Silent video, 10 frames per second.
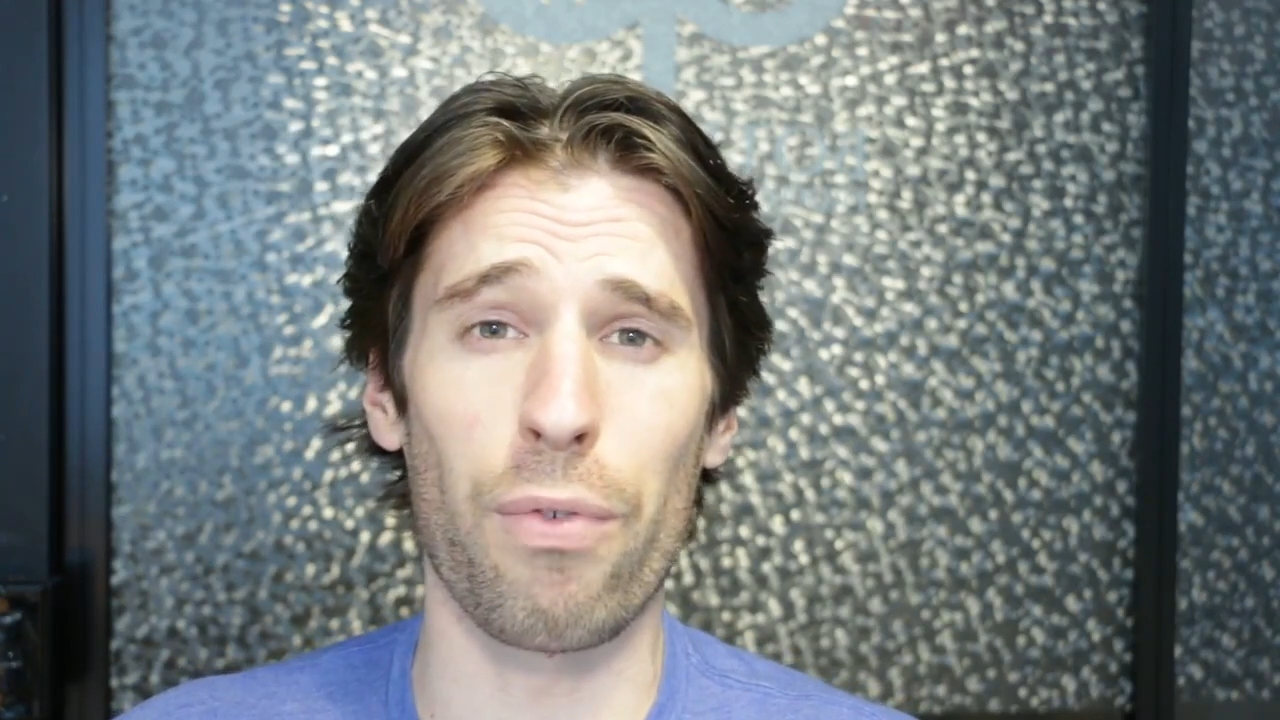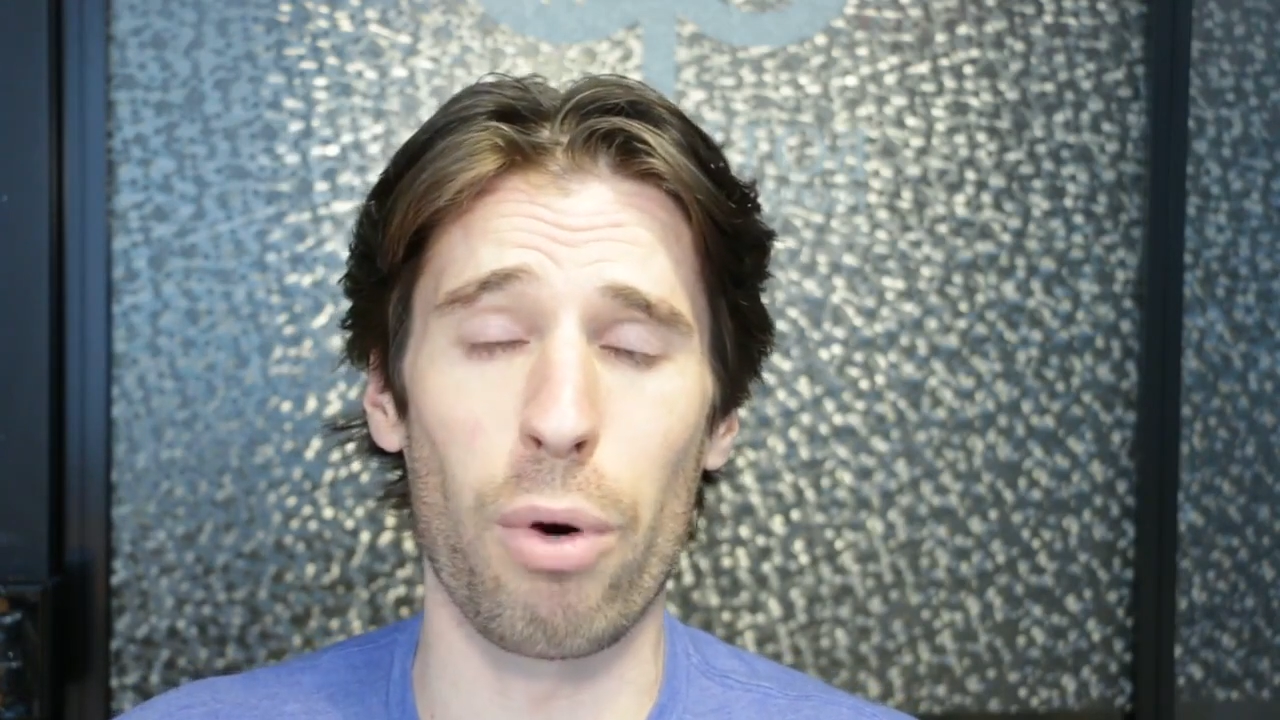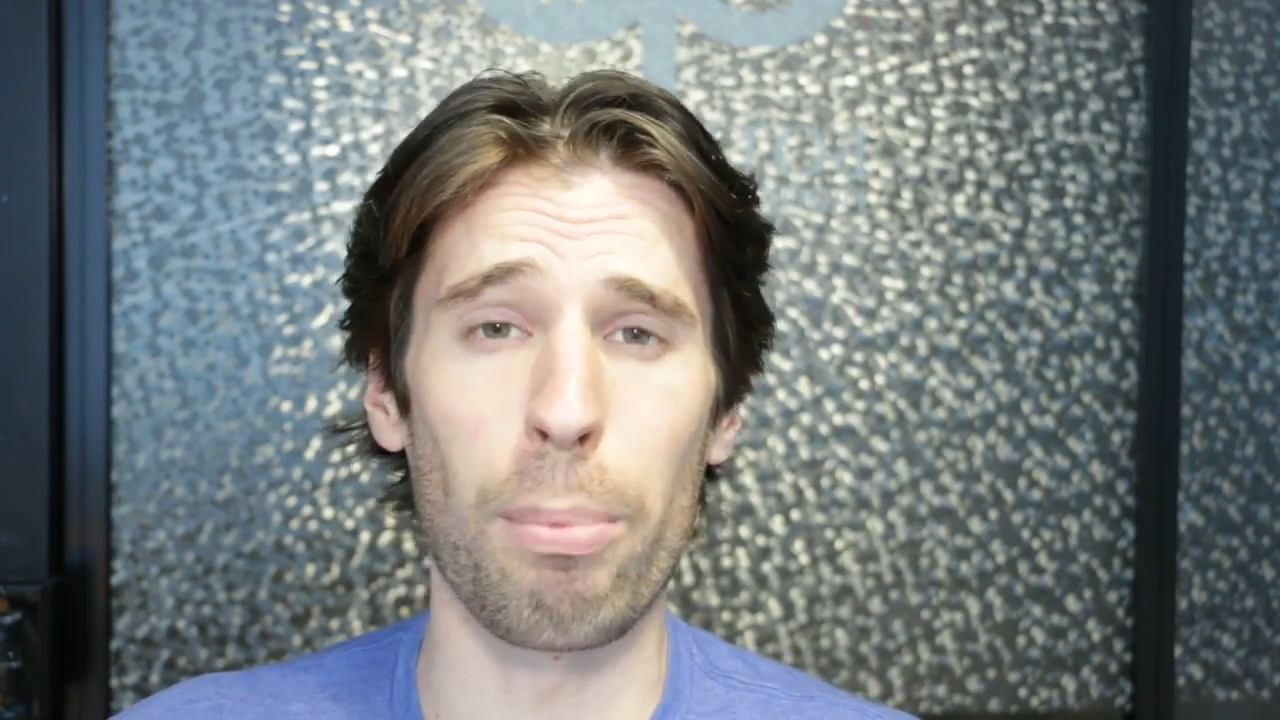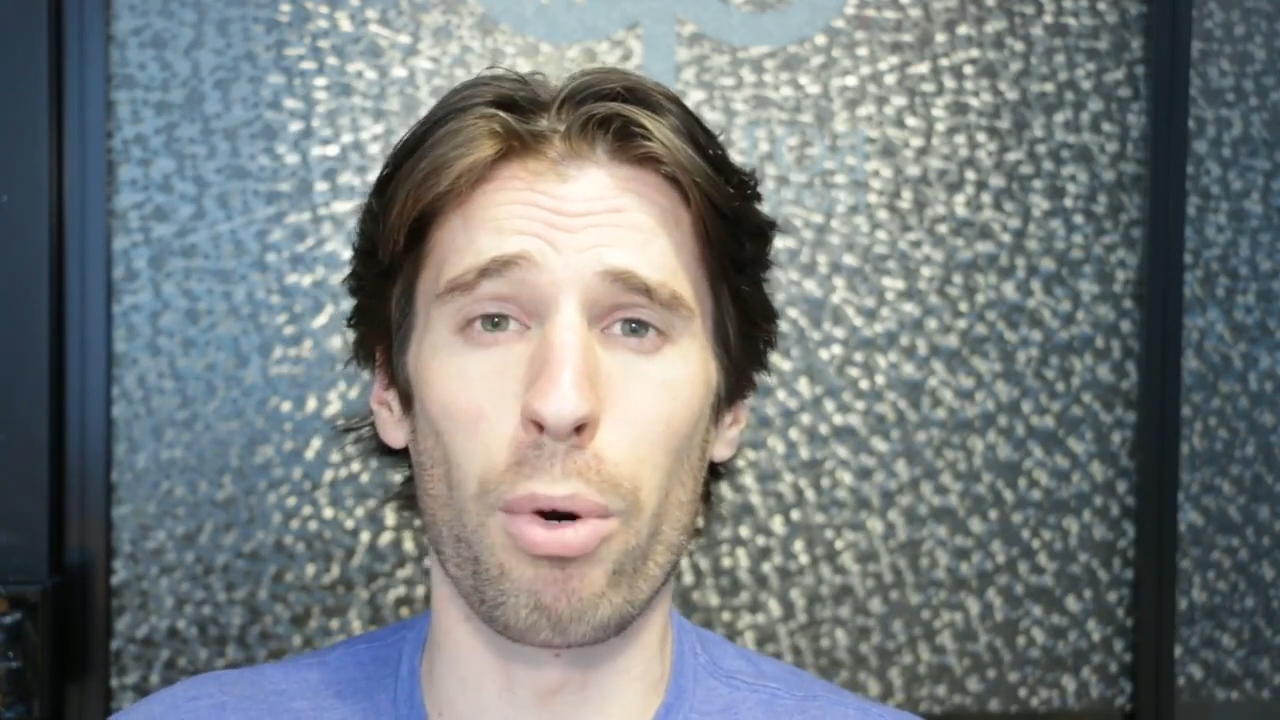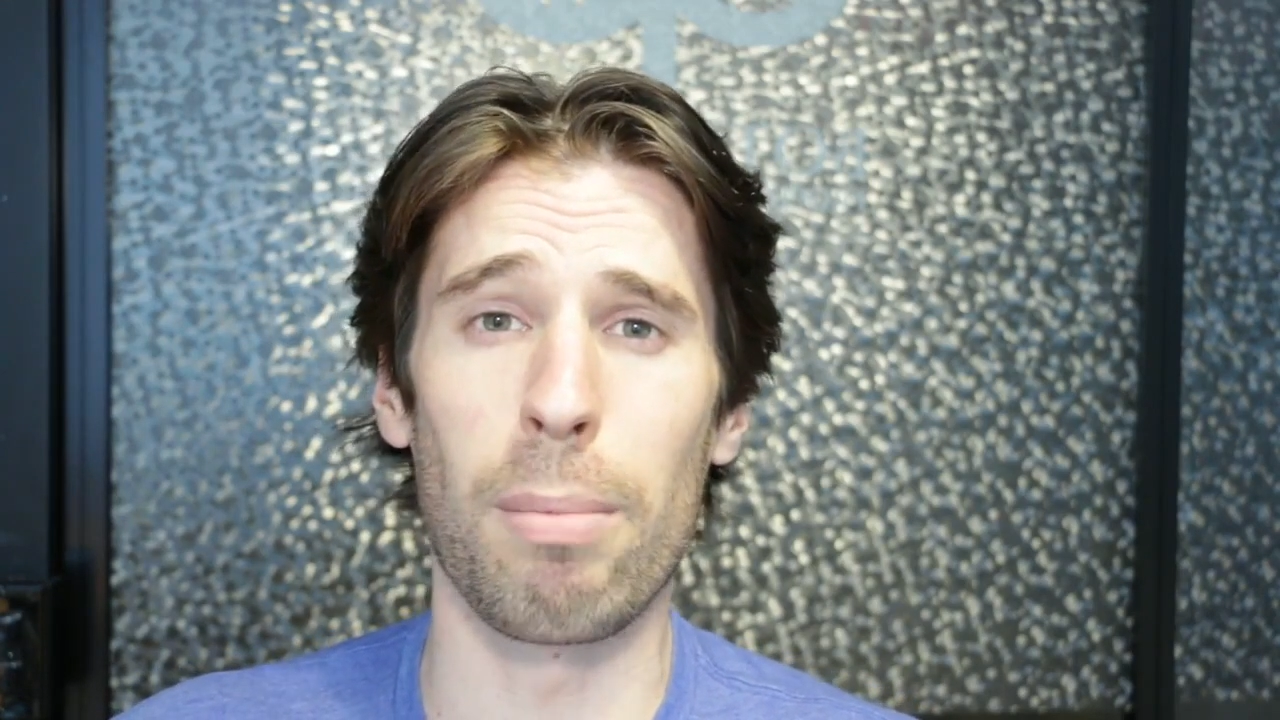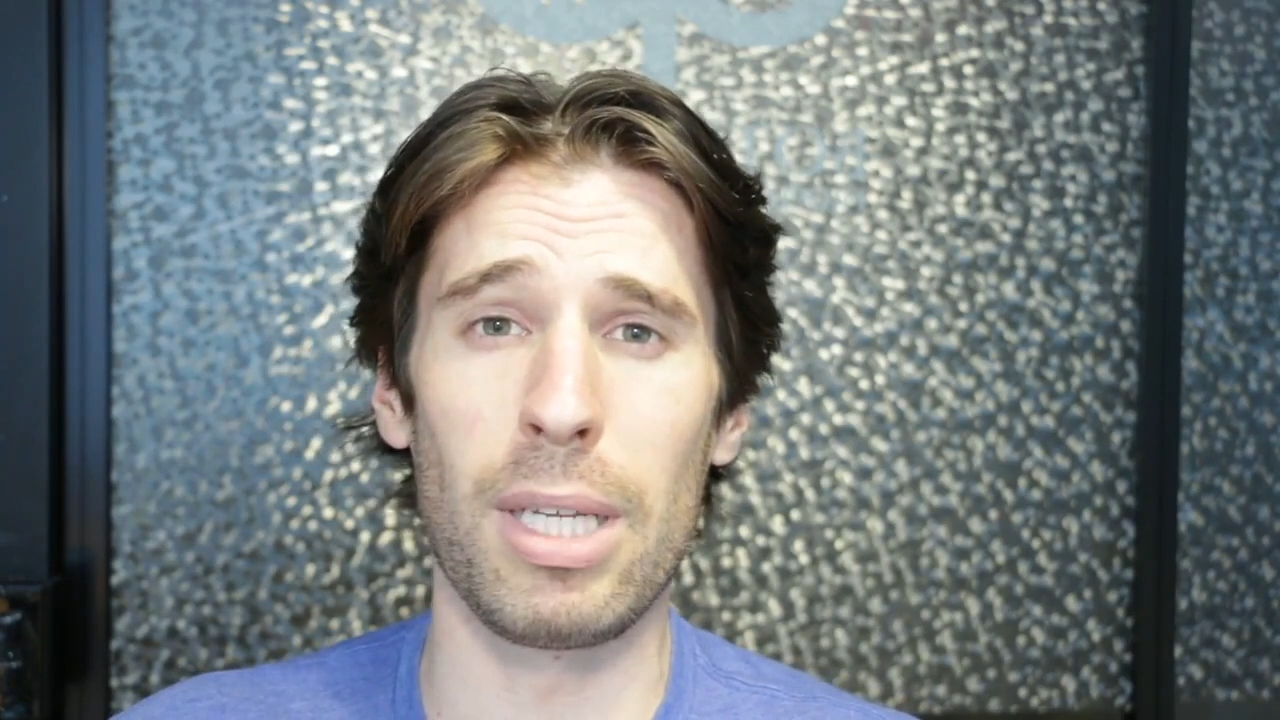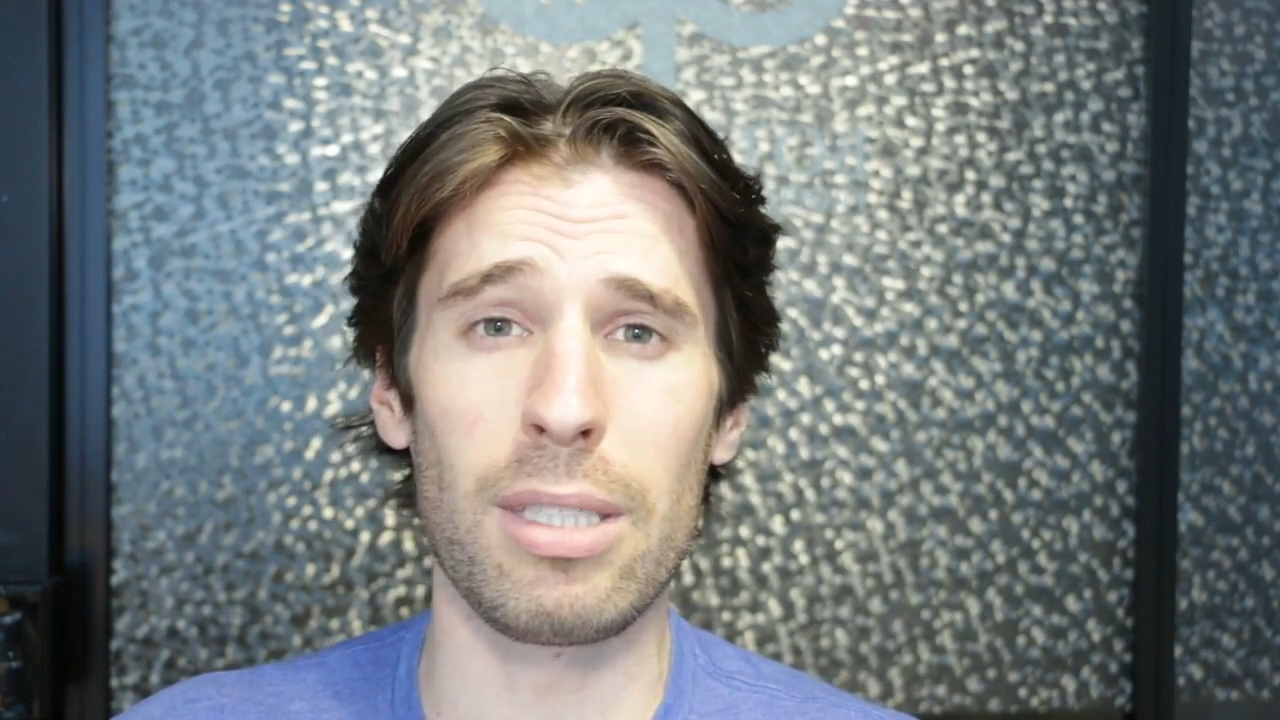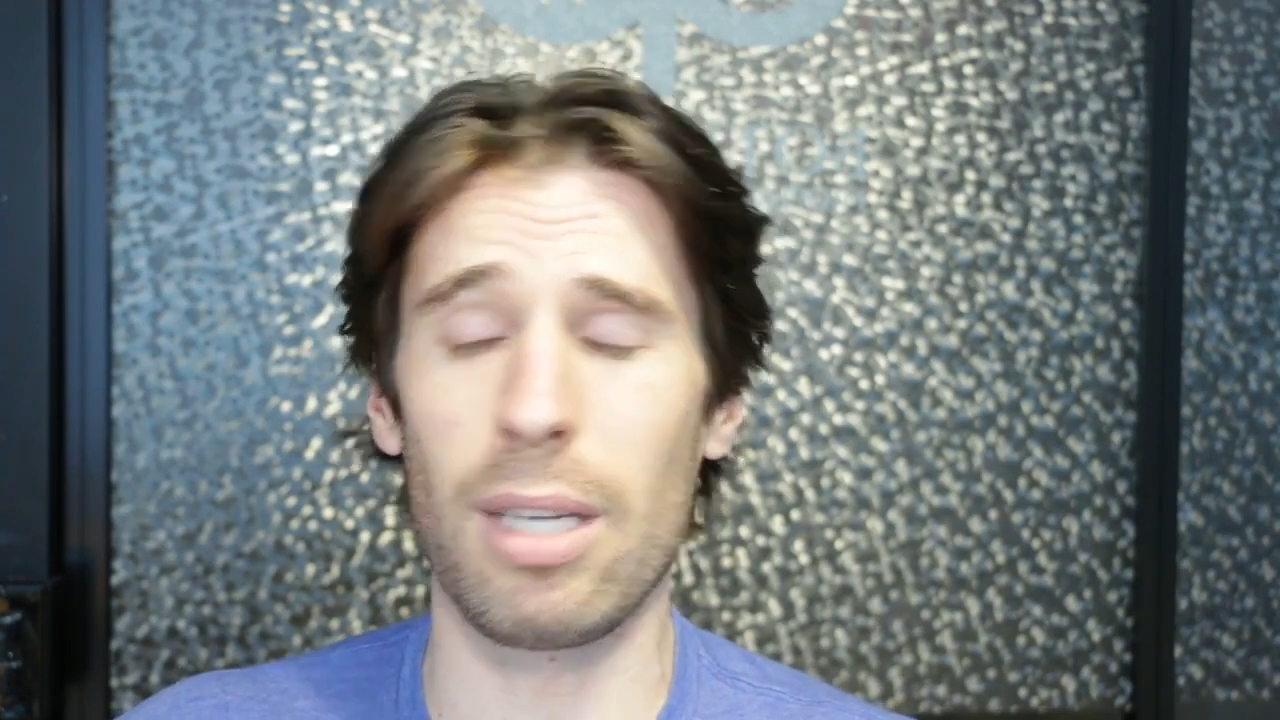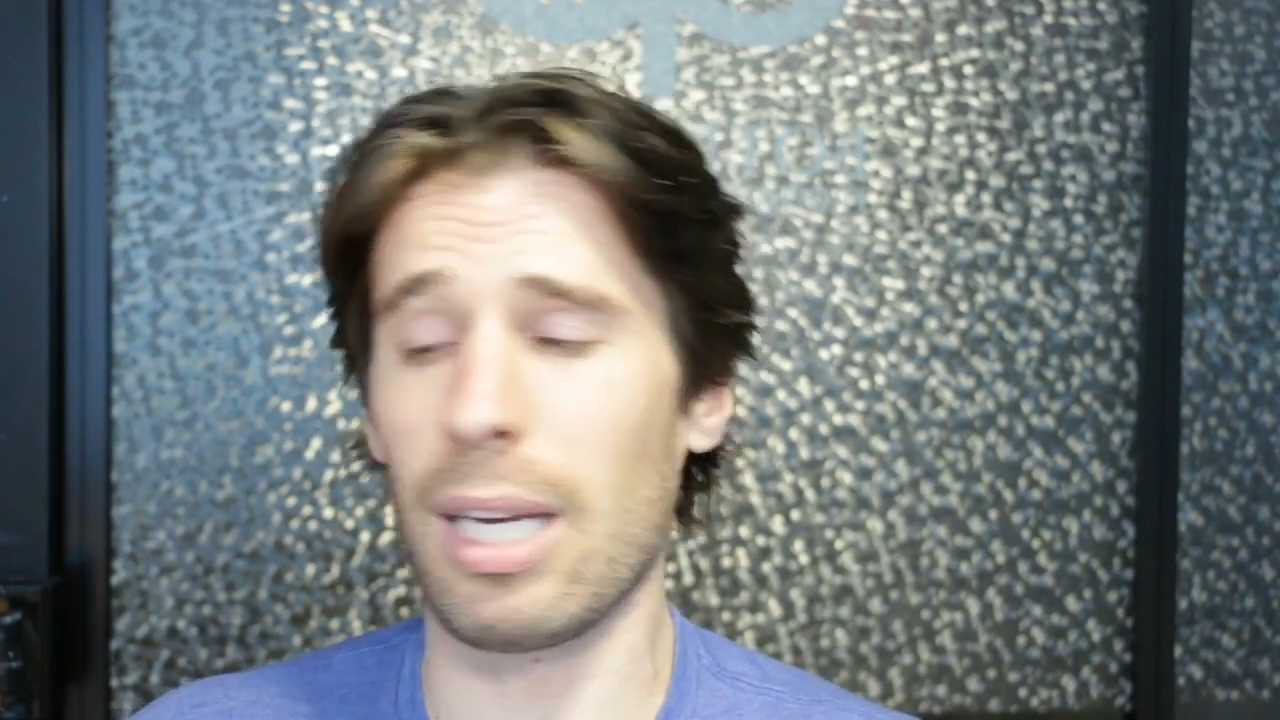for appointments,